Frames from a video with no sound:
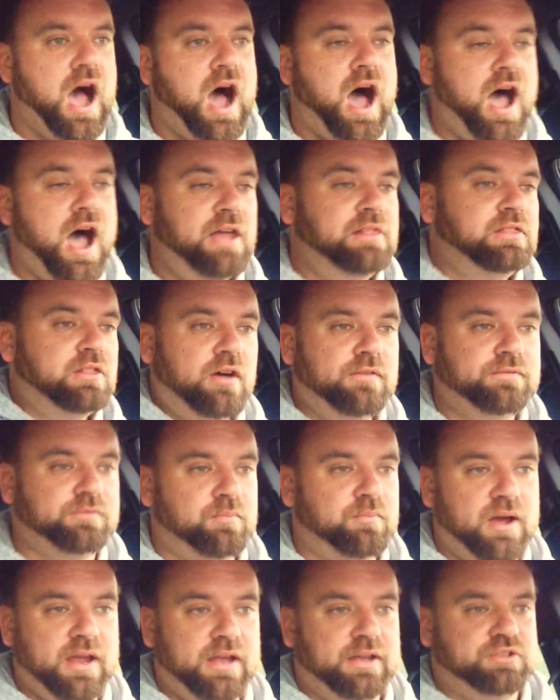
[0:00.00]
I loved
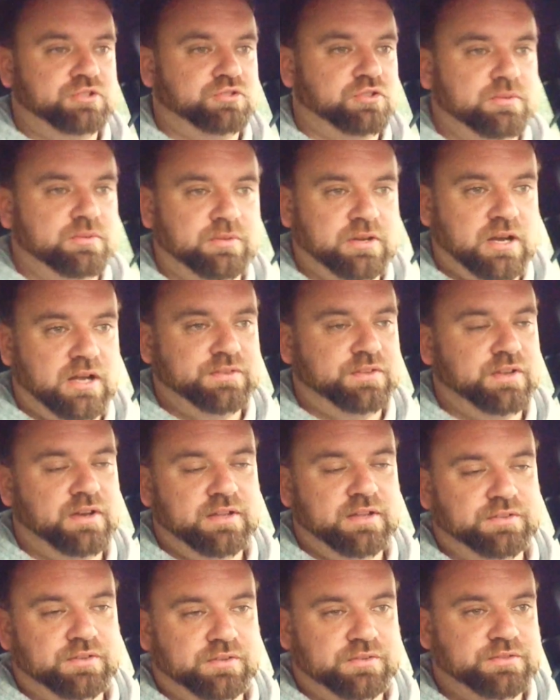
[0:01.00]
my Extreme
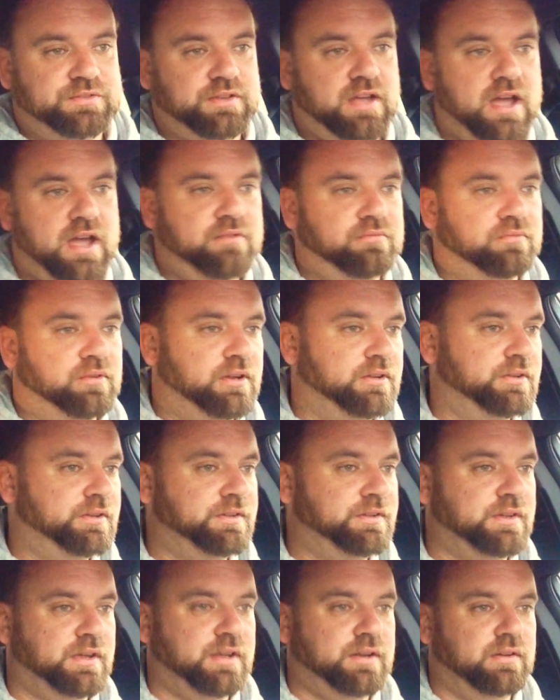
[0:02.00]
Continentals. I really
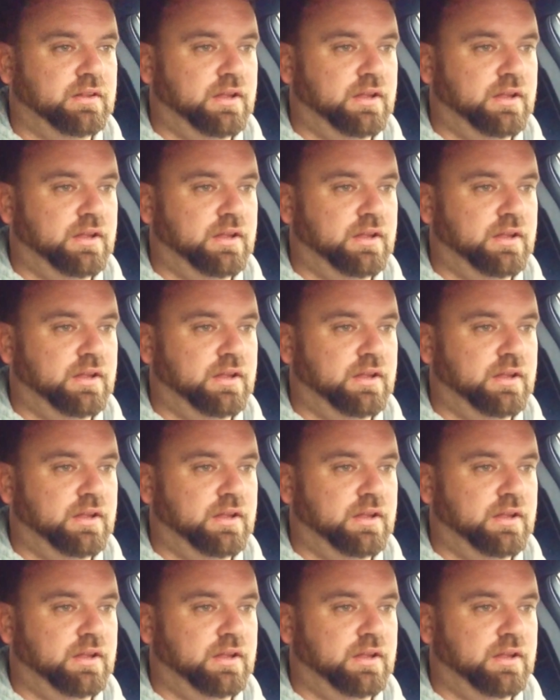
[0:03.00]
did.